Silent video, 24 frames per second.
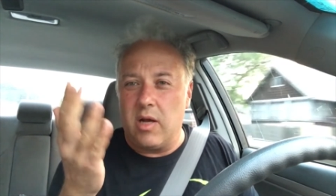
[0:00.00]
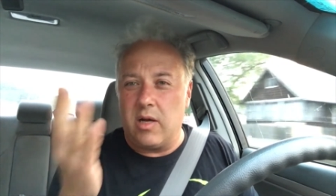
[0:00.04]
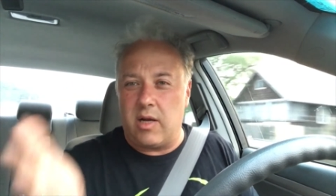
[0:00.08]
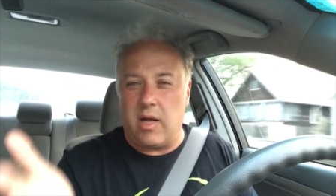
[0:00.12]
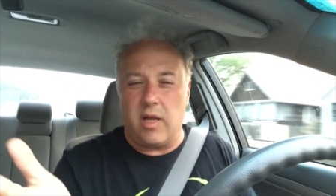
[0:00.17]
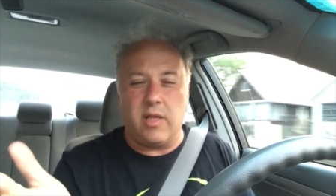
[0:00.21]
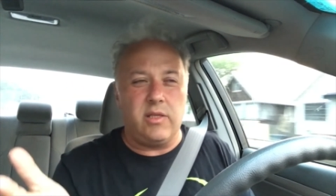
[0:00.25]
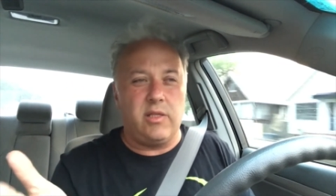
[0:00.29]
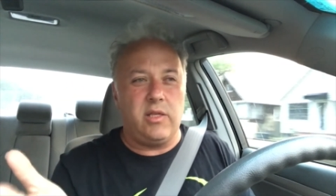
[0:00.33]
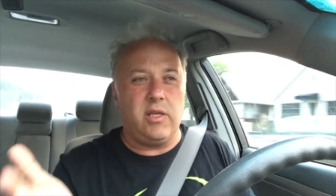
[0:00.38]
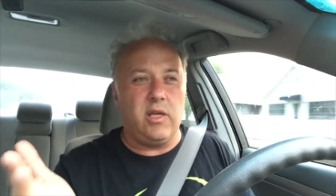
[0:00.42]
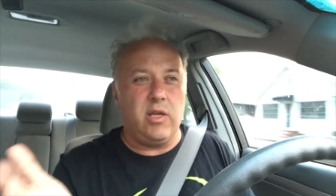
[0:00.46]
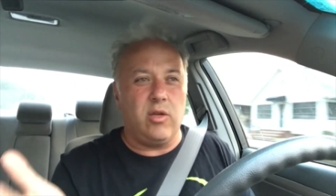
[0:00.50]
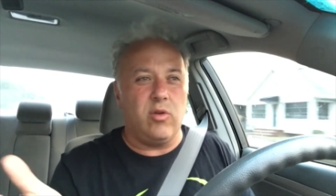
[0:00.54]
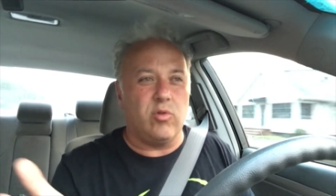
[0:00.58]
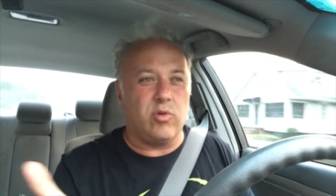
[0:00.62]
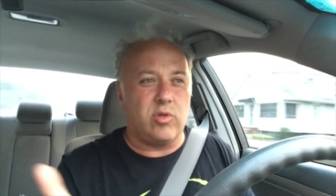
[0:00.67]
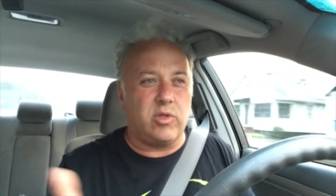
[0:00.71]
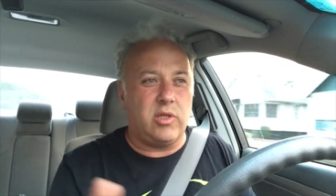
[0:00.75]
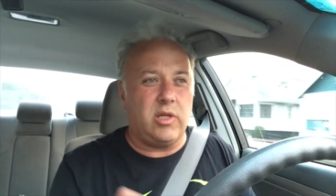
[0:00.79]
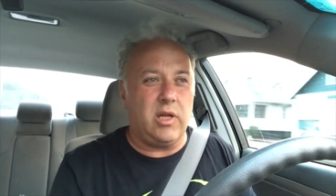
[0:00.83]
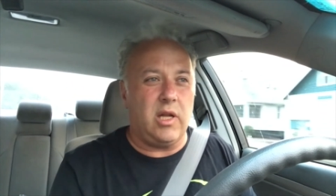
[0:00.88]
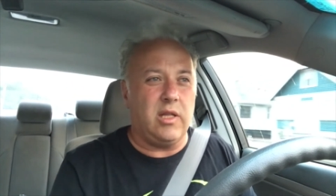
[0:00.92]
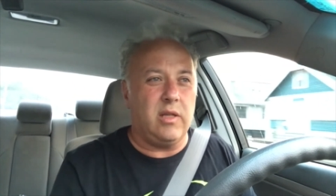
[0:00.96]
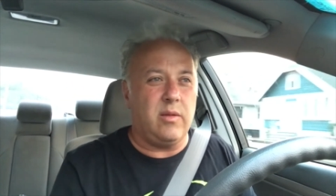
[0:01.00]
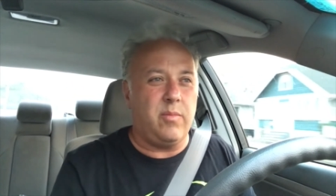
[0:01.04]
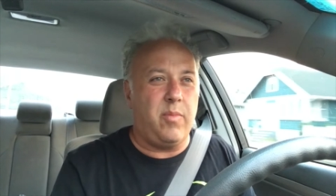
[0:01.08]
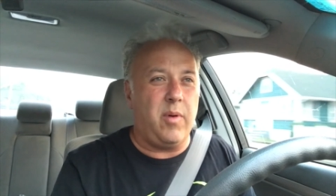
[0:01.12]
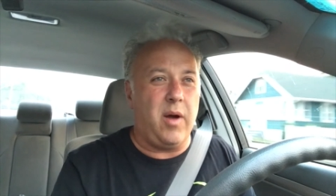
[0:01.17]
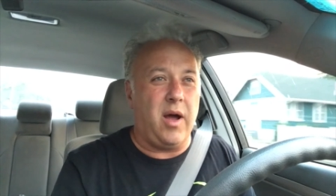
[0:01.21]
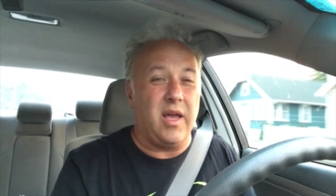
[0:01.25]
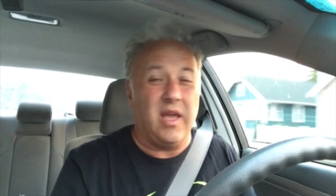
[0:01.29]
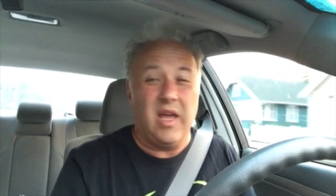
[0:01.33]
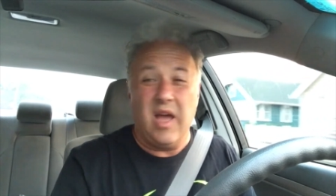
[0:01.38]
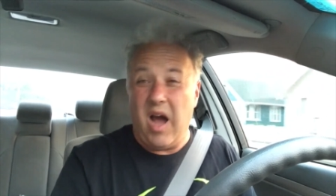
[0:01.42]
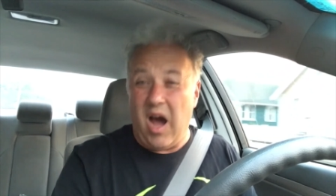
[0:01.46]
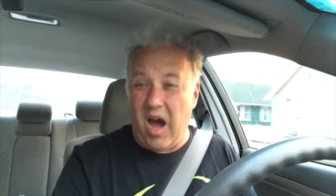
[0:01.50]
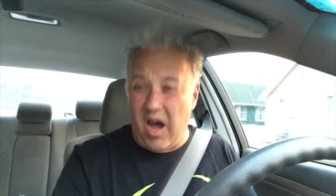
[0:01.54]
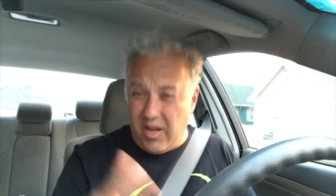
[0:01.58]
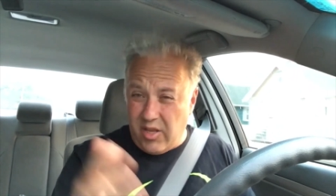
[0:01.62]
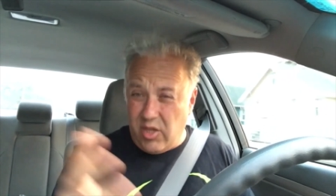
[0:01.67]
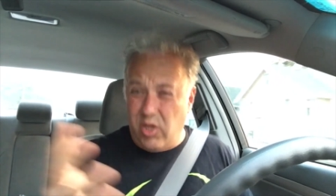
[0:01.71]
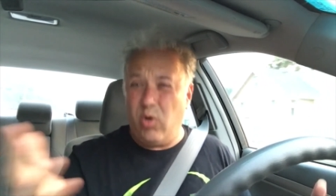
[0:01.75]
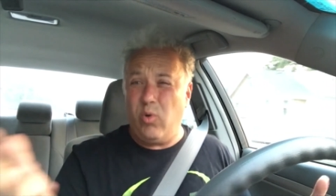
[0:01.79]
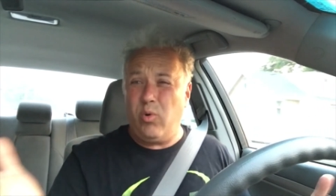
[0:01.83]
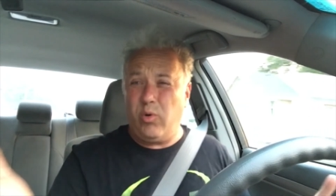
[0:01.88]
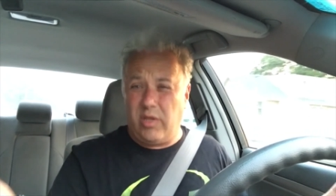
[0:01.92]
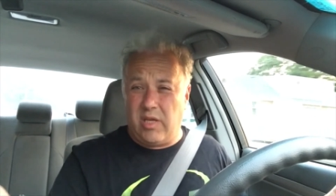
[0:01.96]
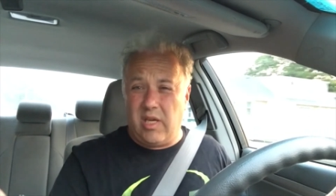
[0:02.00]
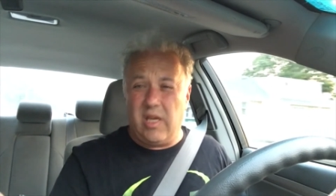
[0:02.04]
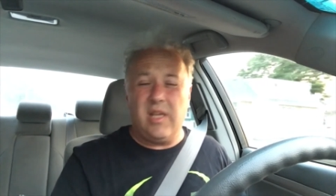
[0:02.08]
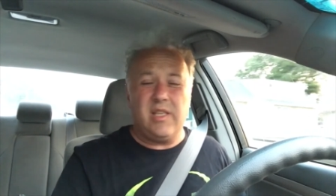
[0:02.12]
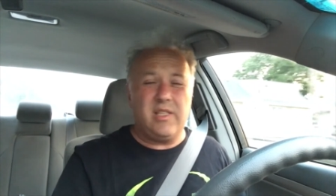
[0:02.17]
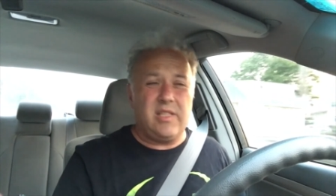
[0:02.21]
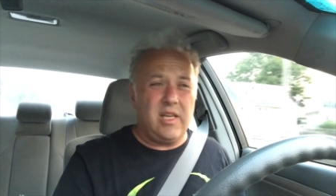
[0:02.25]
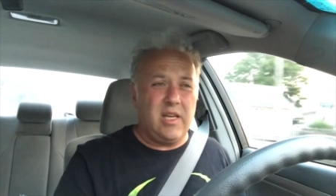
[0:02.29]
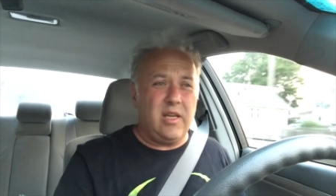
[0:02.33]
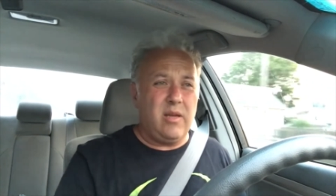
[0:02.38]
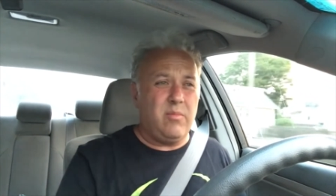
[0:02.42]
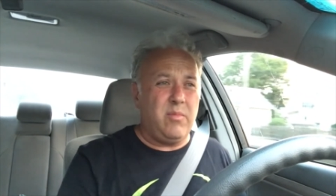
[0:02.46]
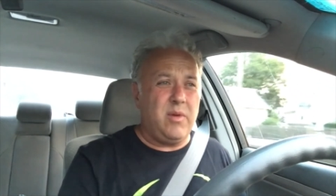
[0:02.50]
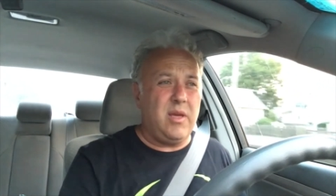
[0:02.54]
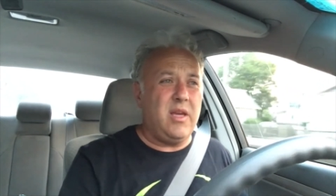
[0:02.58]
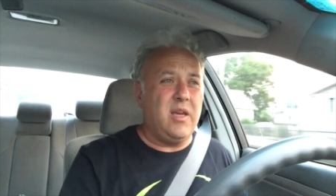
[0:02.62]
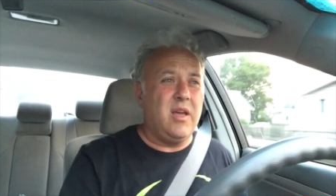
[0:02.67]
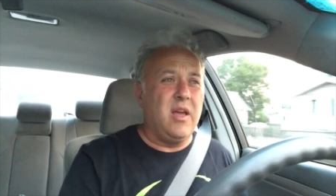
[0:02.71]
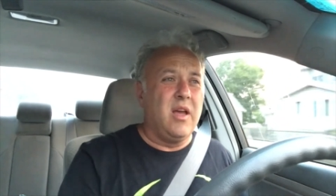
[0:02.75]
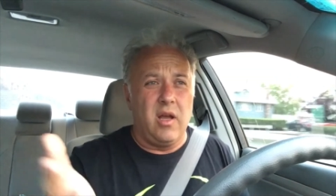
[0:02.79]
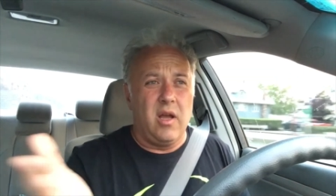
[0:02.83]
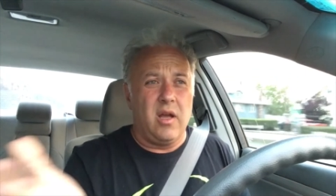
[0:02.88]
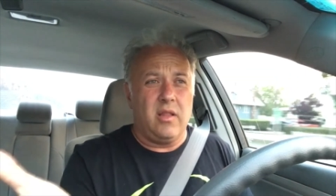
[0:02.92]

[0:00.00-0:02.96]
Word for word: continue standby are you kidding me